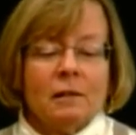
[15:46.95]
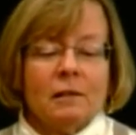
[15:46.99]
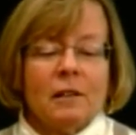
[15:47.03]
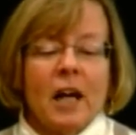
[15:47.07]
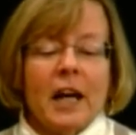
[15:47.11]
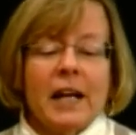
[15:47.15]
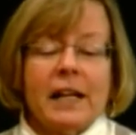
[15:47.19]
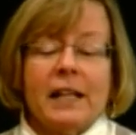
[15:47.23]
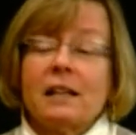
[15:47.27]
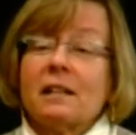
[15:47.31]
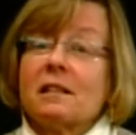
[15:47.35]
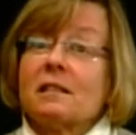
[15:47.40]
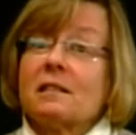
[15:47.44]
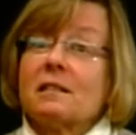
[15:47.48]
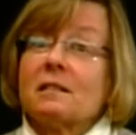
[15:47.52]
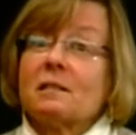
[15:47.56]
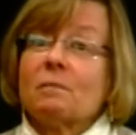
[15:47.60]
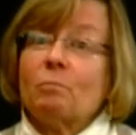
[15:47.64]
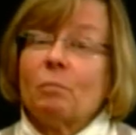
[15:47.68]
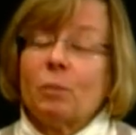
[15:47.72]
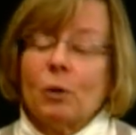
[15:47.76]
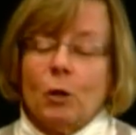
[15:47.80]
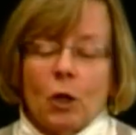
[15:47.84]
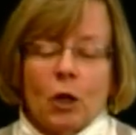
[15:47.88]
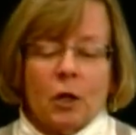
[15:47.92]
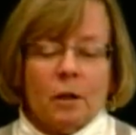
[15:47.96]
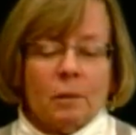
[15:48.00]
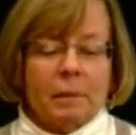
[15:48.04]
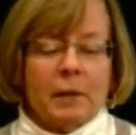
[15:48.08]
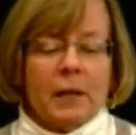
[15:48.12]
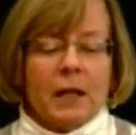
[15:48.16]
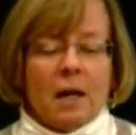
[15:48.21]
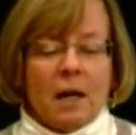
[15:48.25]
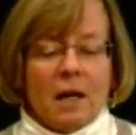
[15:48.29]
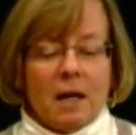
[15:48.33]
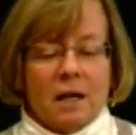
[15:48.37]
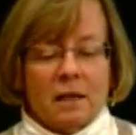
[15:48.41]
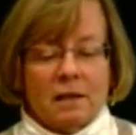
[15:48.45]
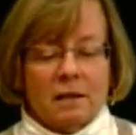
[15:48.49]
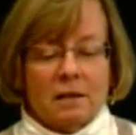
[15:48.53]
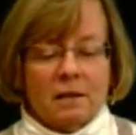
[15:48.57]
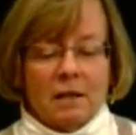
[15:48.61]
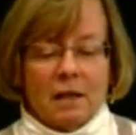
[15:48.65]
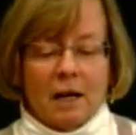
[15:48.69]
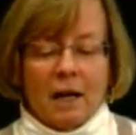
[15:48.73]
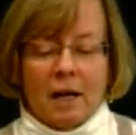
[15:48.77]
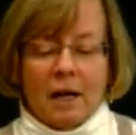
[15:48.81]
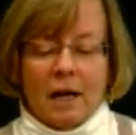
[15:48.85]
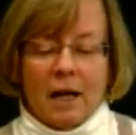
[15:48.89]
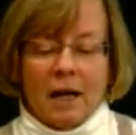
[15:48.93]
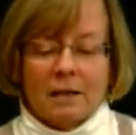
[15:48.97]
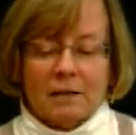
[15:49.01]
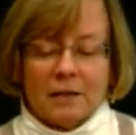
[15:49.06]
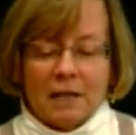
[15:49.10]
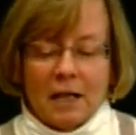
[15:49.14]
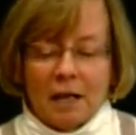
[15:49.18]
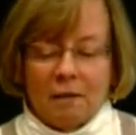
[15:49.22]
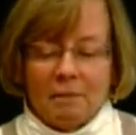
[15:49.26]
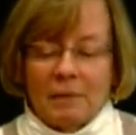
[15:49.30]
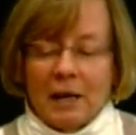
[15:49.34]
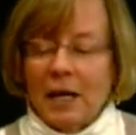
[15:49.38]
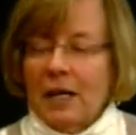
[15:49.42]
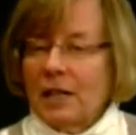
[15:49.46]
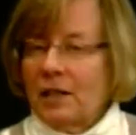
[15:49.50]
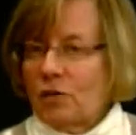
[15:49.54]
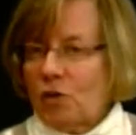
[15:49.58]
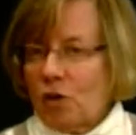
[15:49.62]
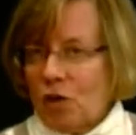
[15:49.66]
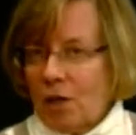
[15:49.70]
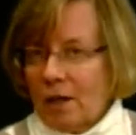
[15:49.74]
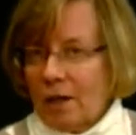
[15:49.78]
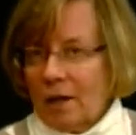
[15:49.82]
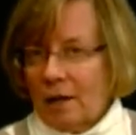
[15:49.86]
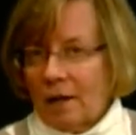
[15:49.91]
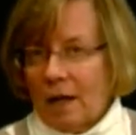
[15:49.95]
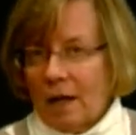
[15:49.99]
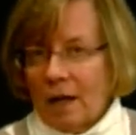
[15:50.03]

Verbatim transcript: like this book because uh, as I'm aging,